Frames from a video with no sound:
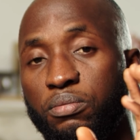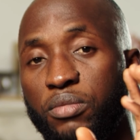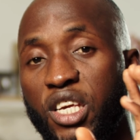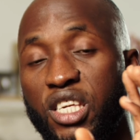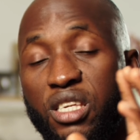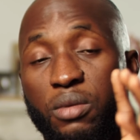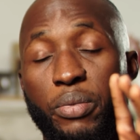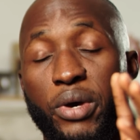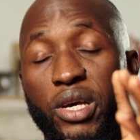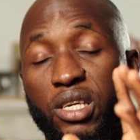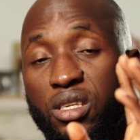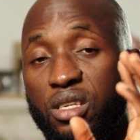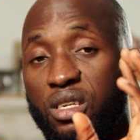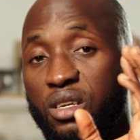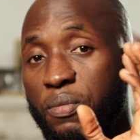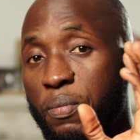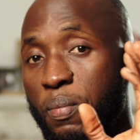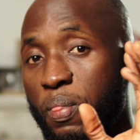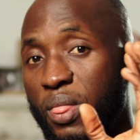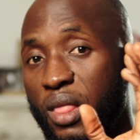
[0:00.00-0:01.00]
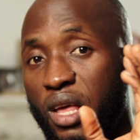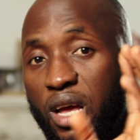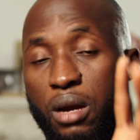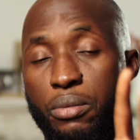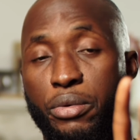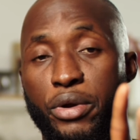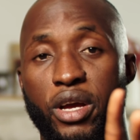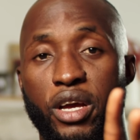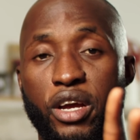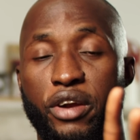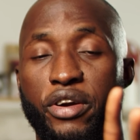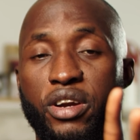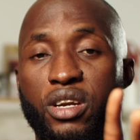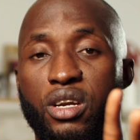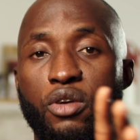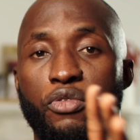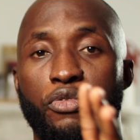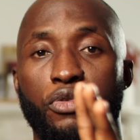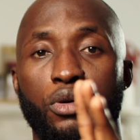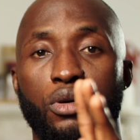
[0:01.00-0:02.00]
is the best camera can get right
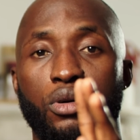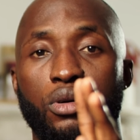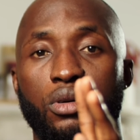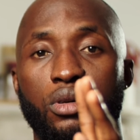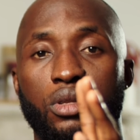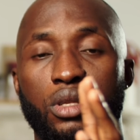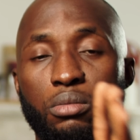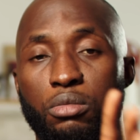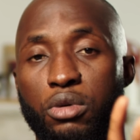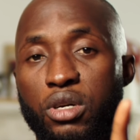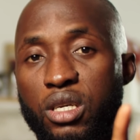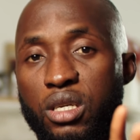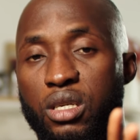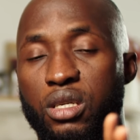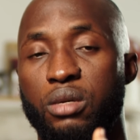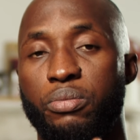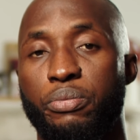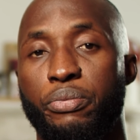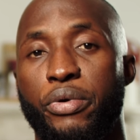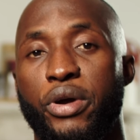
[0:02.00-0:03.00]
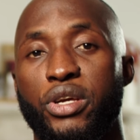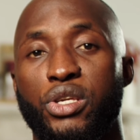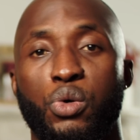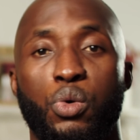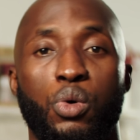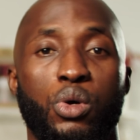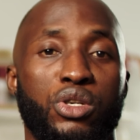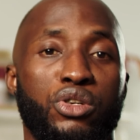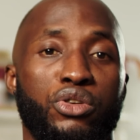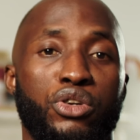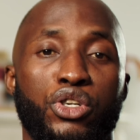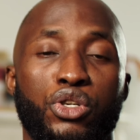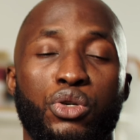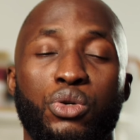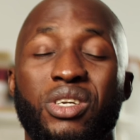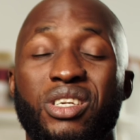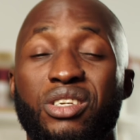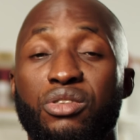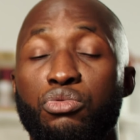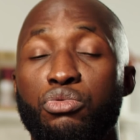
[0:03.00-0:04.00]
now for the money. The price to quality
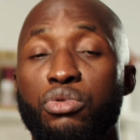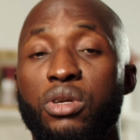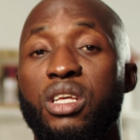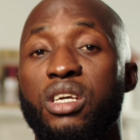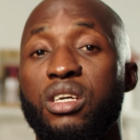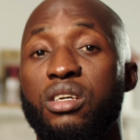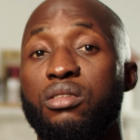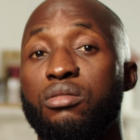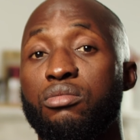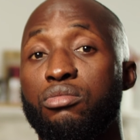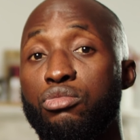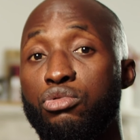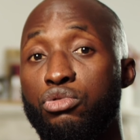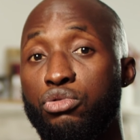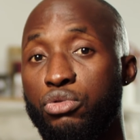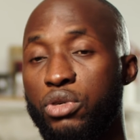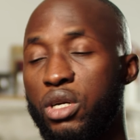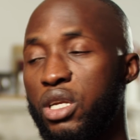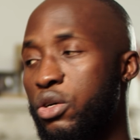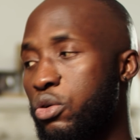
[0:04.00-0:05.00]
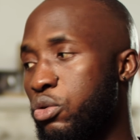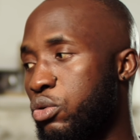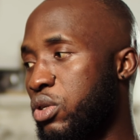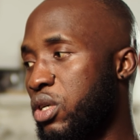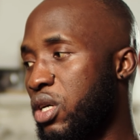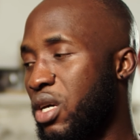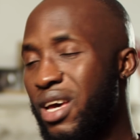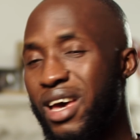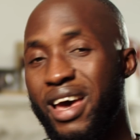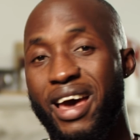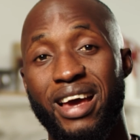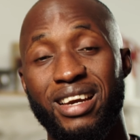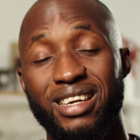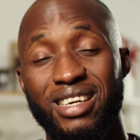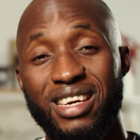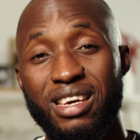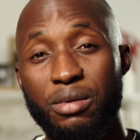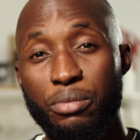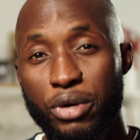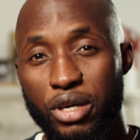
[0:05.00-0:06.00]
ratio is really, really good, and
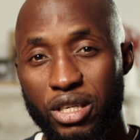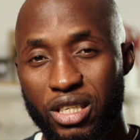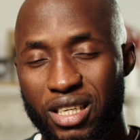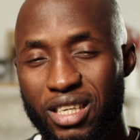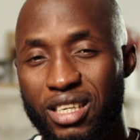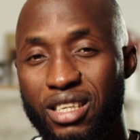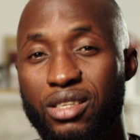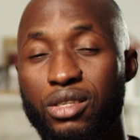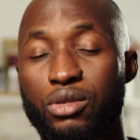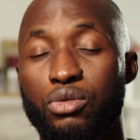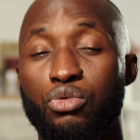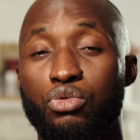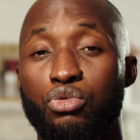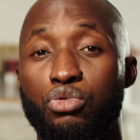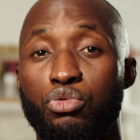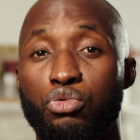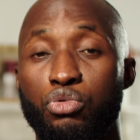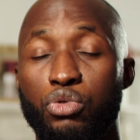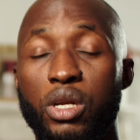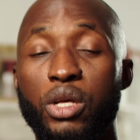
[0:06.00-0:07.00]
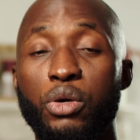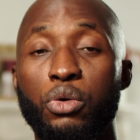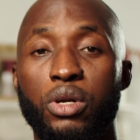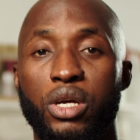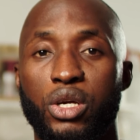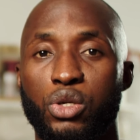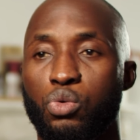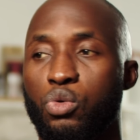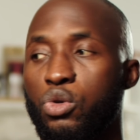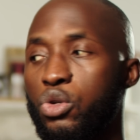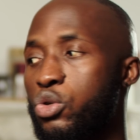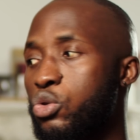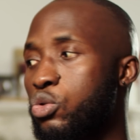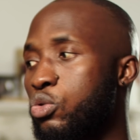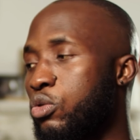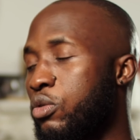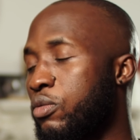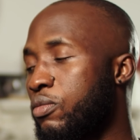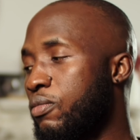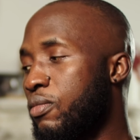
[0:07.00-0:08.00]
the image is really good as well
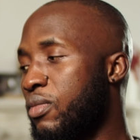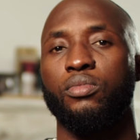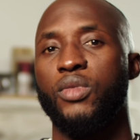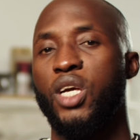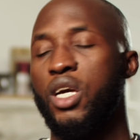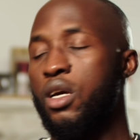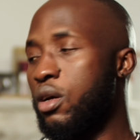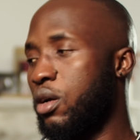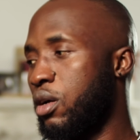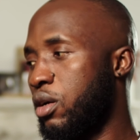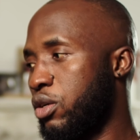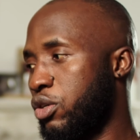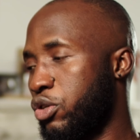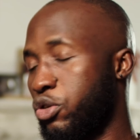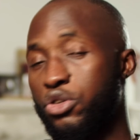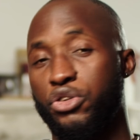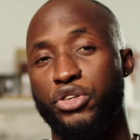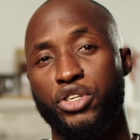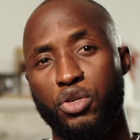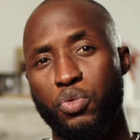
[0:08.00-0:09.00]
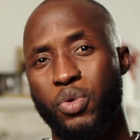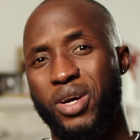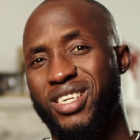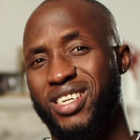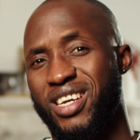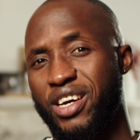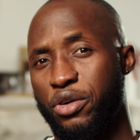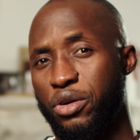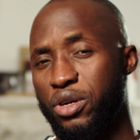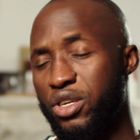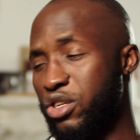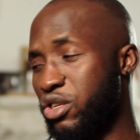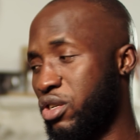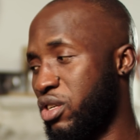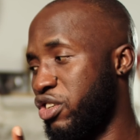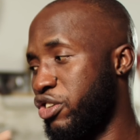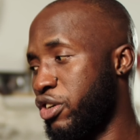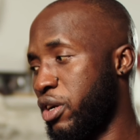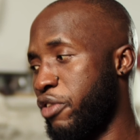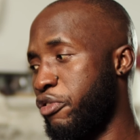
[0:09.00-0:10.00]
too. So the reason why I said I got this
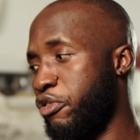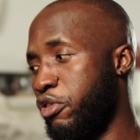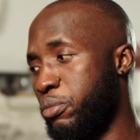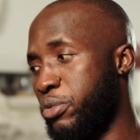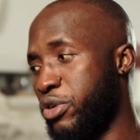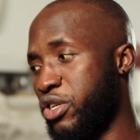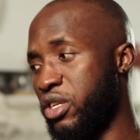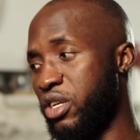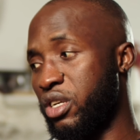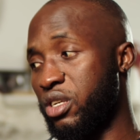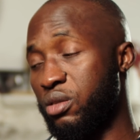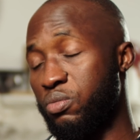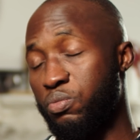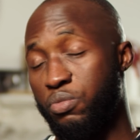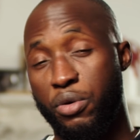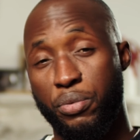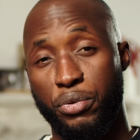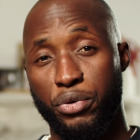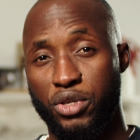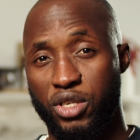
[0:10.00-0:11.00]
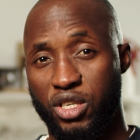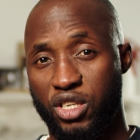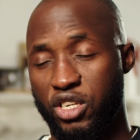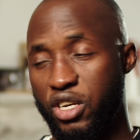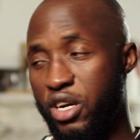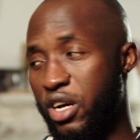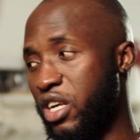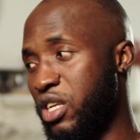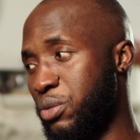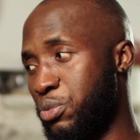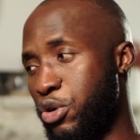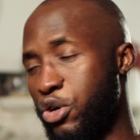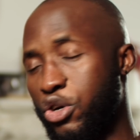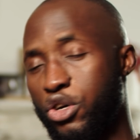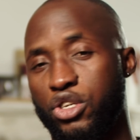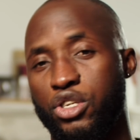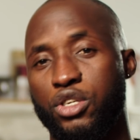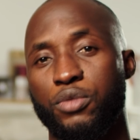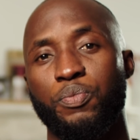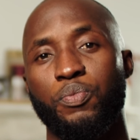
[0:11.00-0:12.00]
strictly for business purposes here is
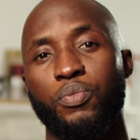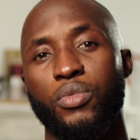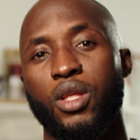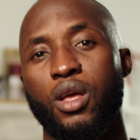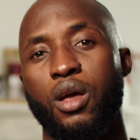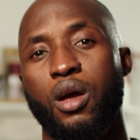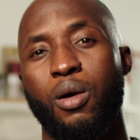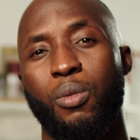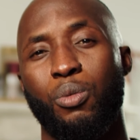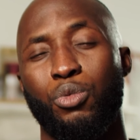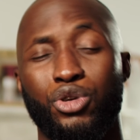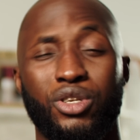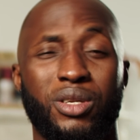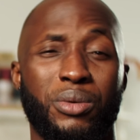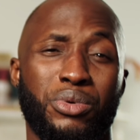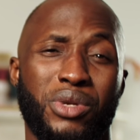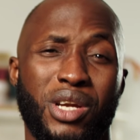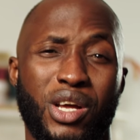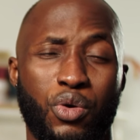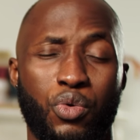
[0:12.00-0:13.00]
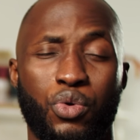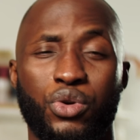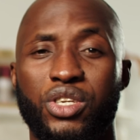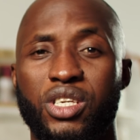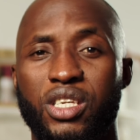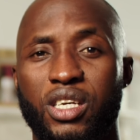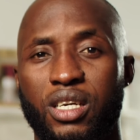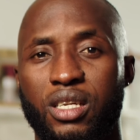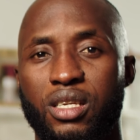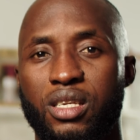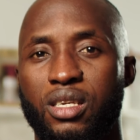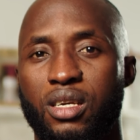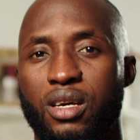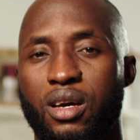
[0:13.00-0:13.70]
because most times when I go on set,